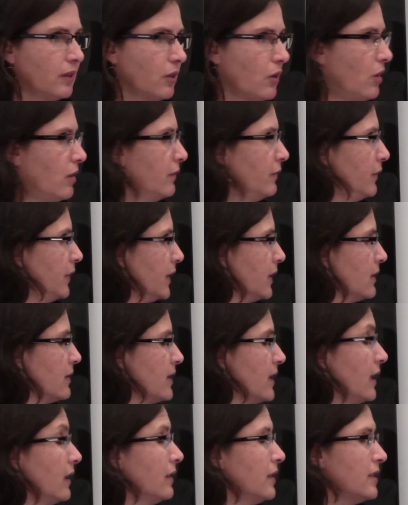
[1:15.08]
the conflict and
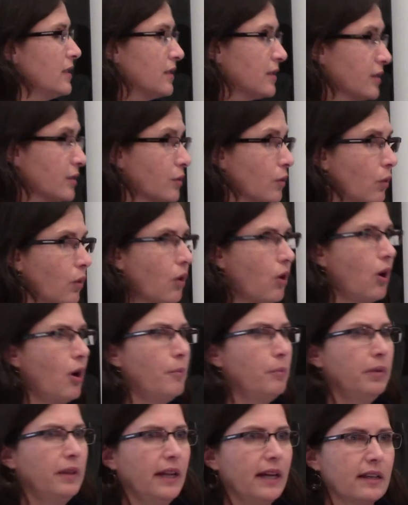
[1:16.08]
saying, this is so
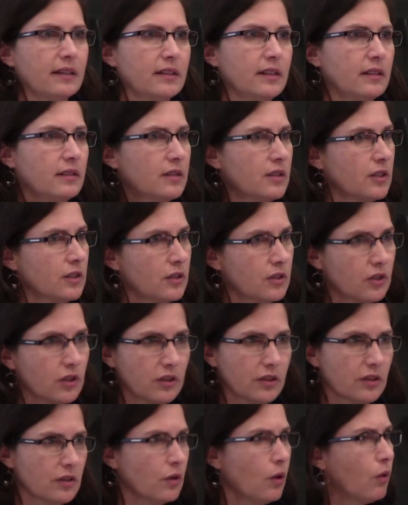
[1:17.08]
complex, it's
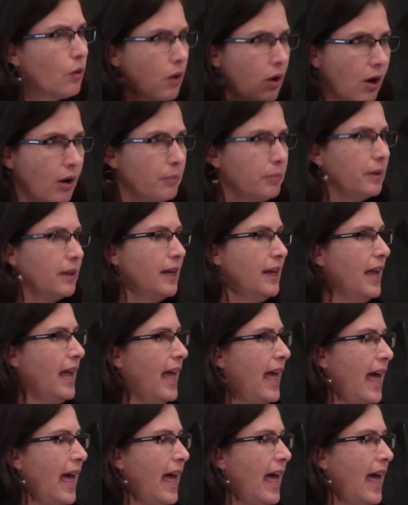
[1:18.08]
just so complex.